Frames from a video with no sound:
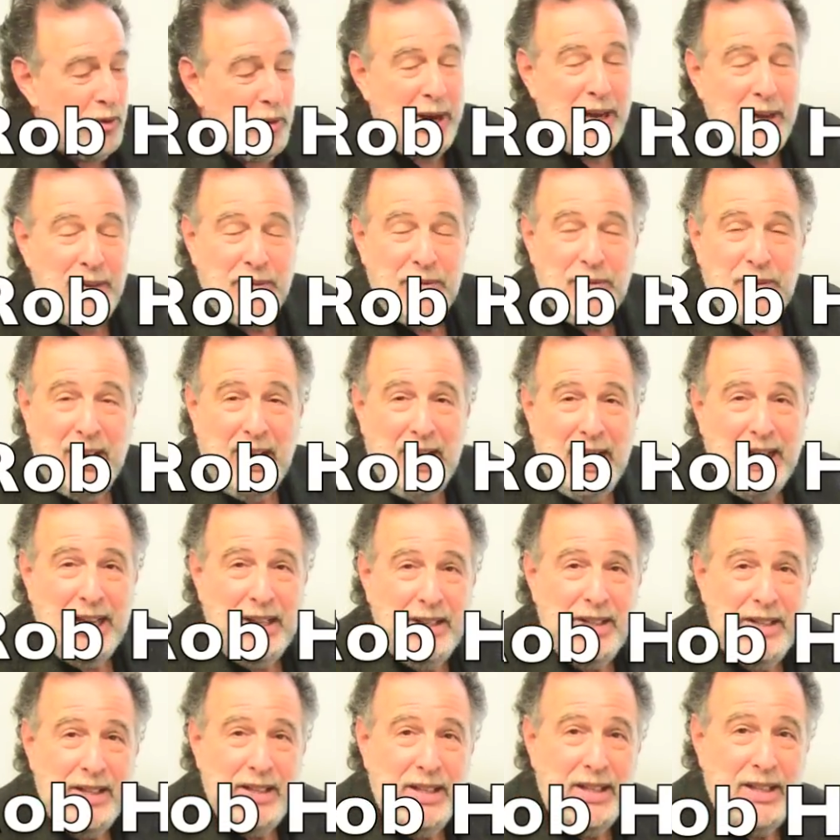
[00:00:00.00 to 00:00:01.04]
great
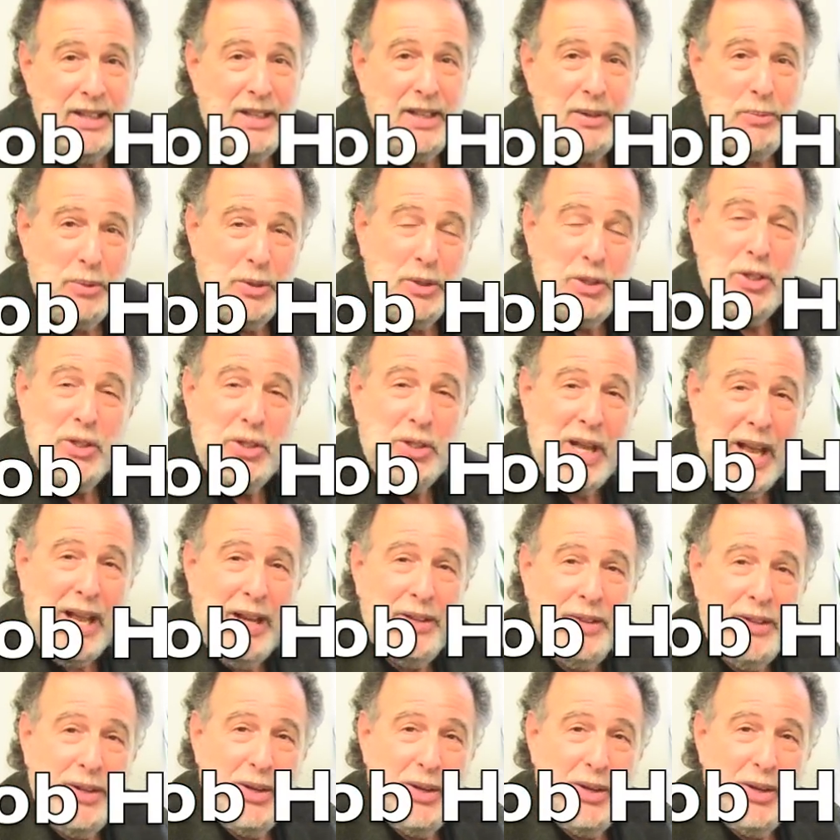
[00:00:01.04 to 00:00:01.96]
find that was just out